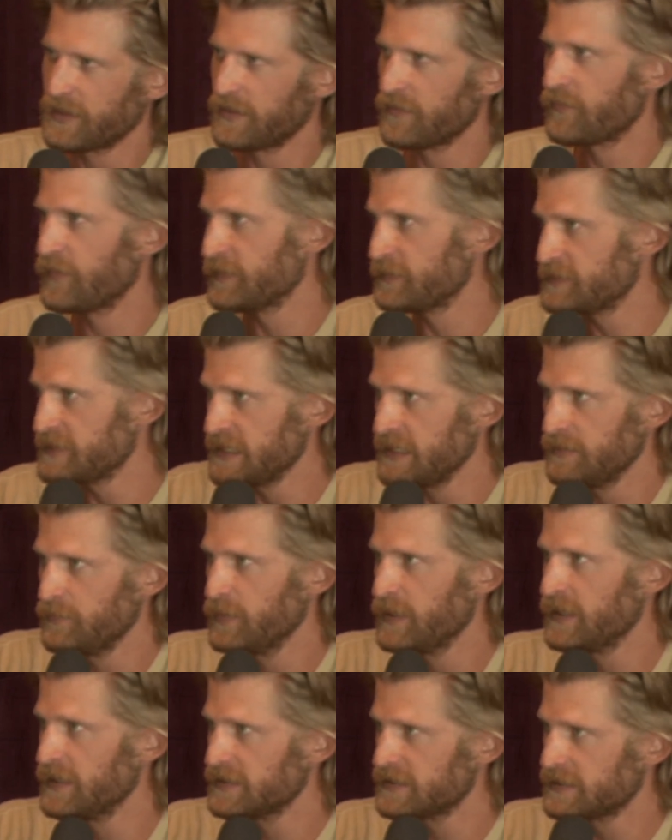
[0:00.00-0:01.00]
a
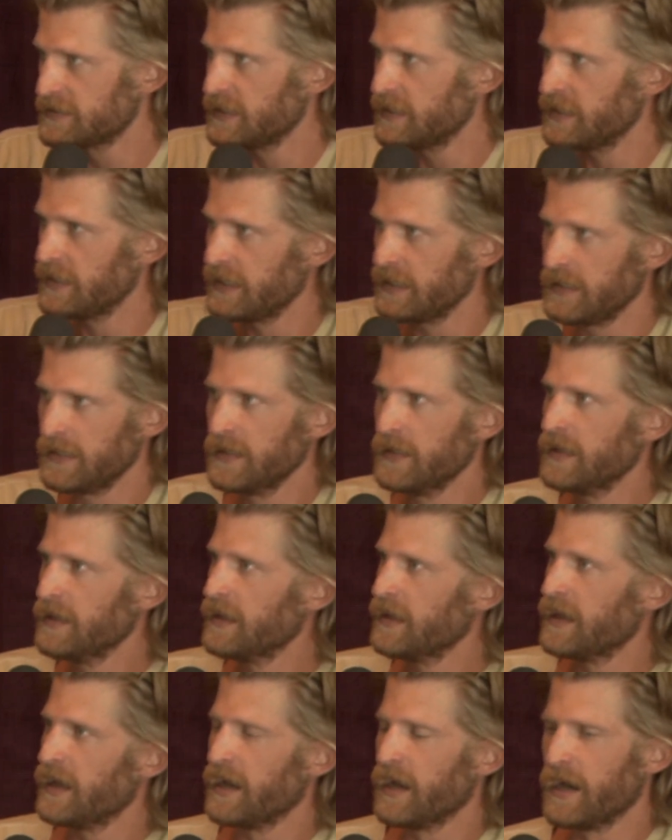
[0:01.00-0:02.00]
15-minute city,
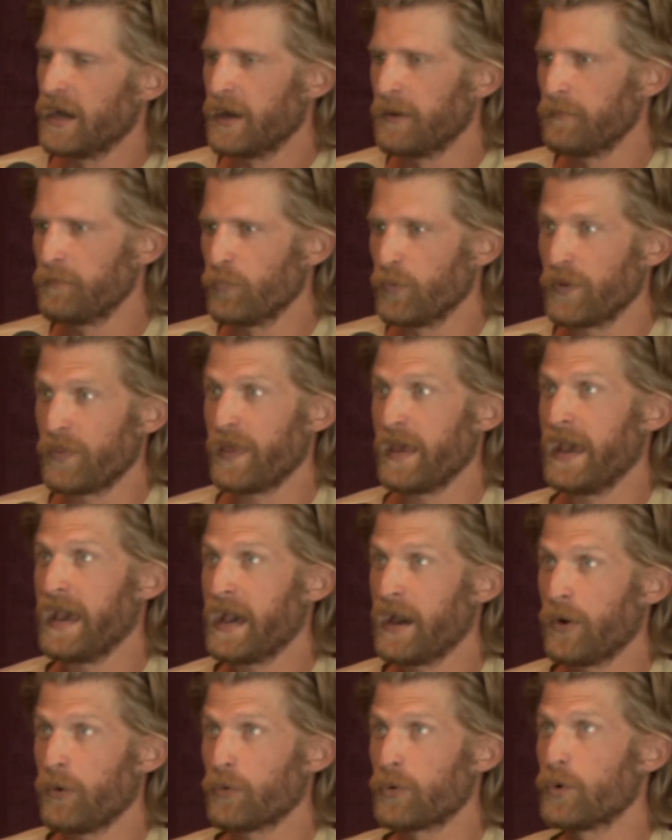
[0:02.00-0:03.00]
with
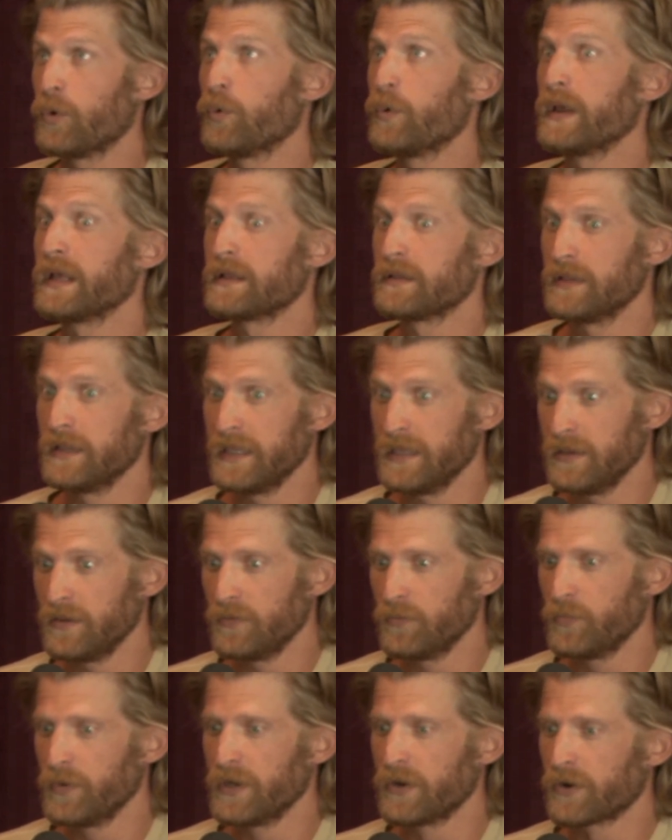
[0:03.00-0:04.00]
how quickly
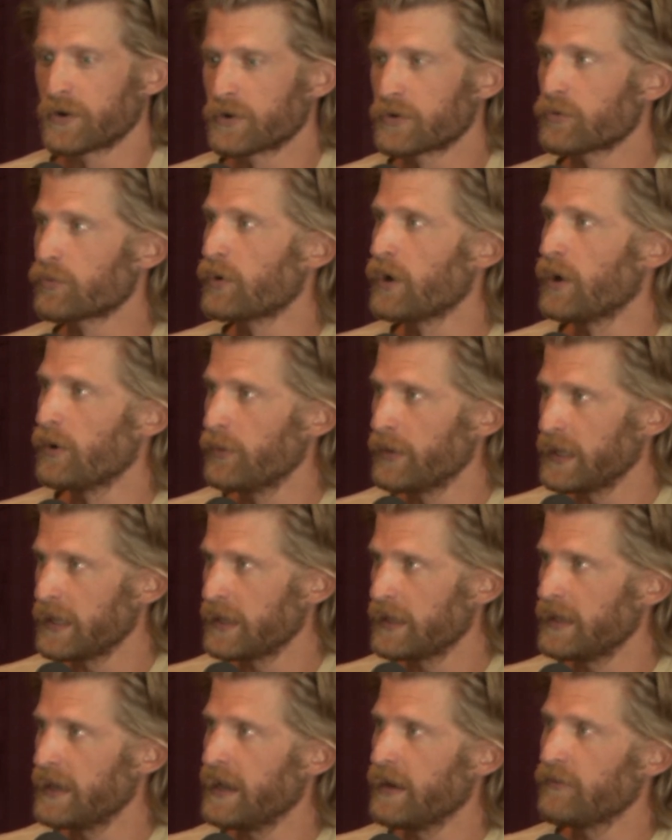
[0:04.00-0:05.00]
we are
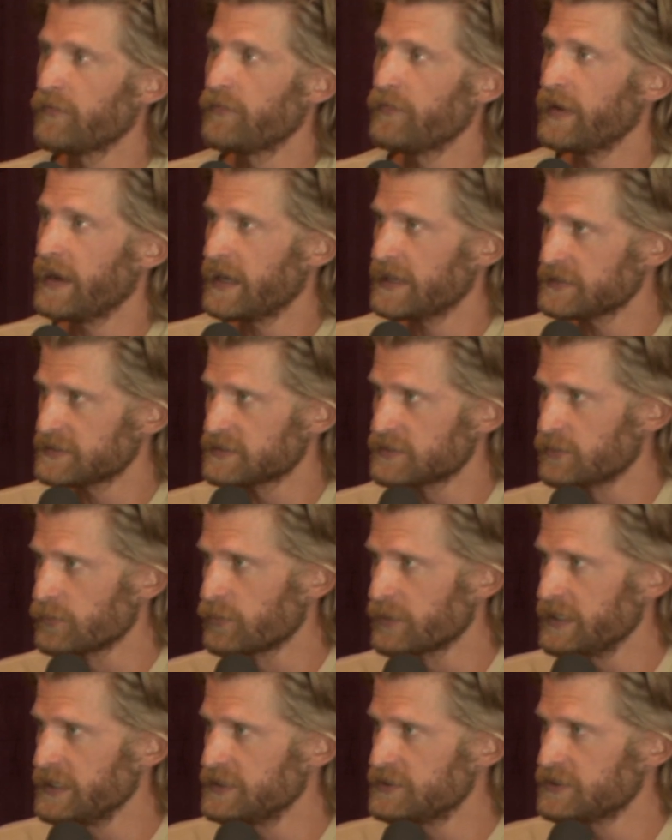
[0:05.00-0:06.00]
growing and how fast the
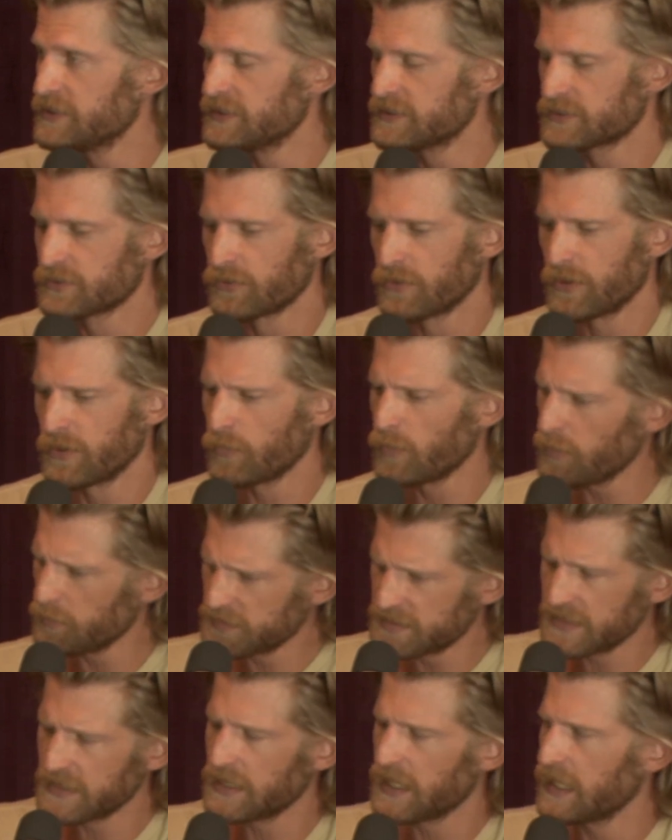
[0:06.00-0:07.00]
region is growing. What
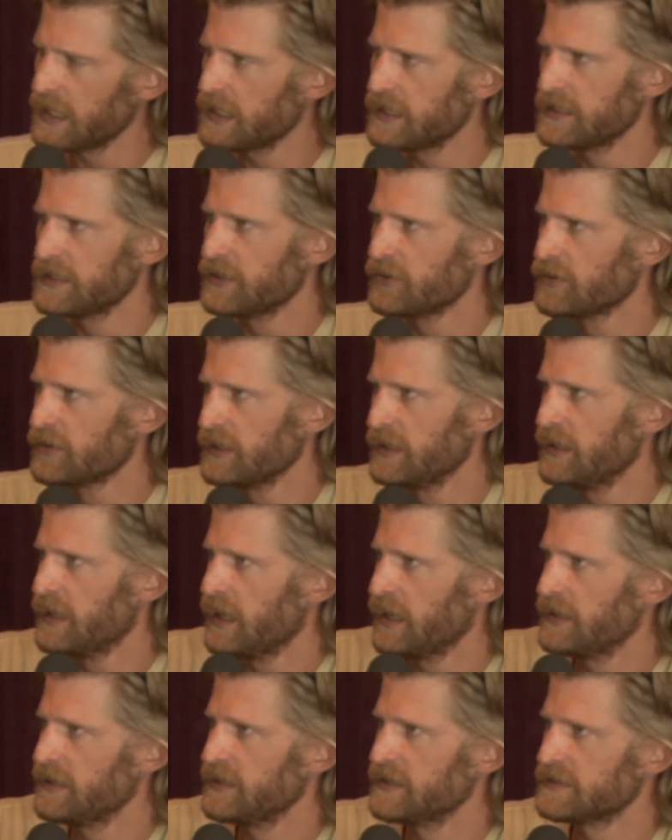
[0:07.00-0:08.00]
was it like in the early
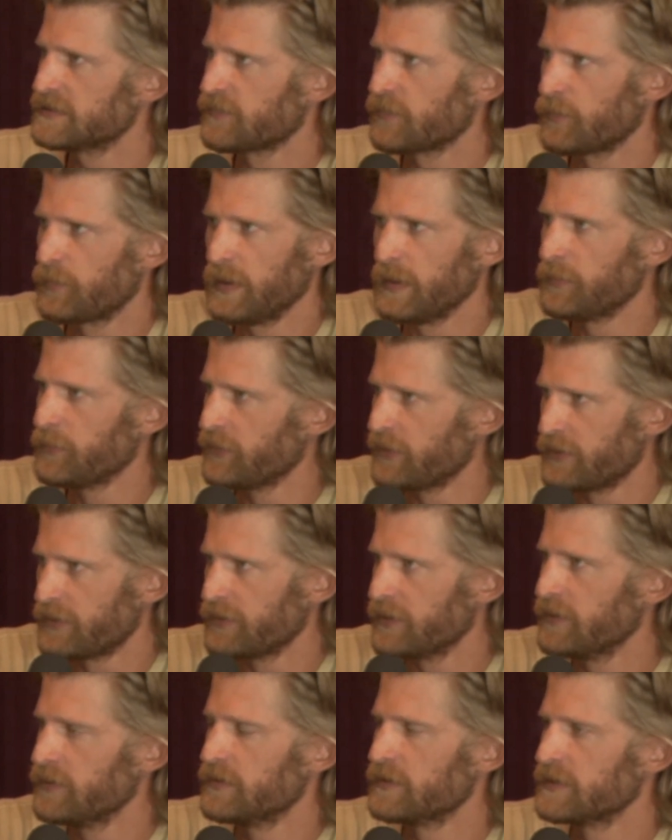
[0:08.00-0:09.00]
90s for people that
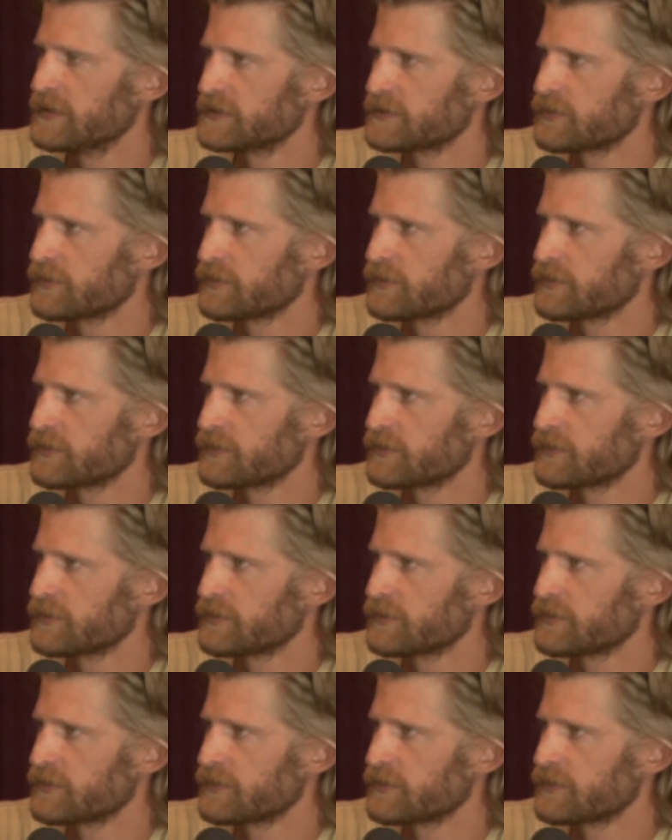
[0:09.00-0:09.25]
are new to this